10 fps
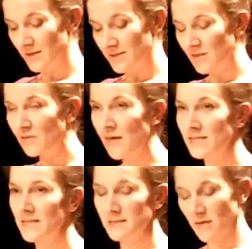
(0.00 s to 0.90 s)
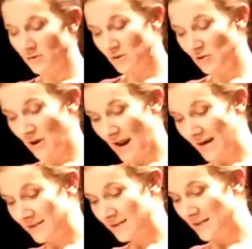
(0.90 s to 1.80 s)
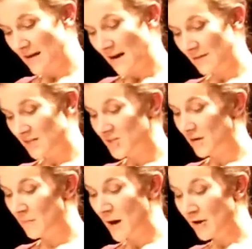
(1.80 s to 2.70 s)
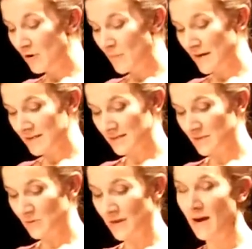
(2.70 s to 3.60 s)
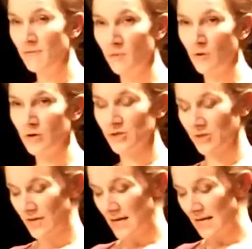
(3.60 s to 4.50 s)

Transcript: Synthetics don't degrade, and they shed microplastics with every wash,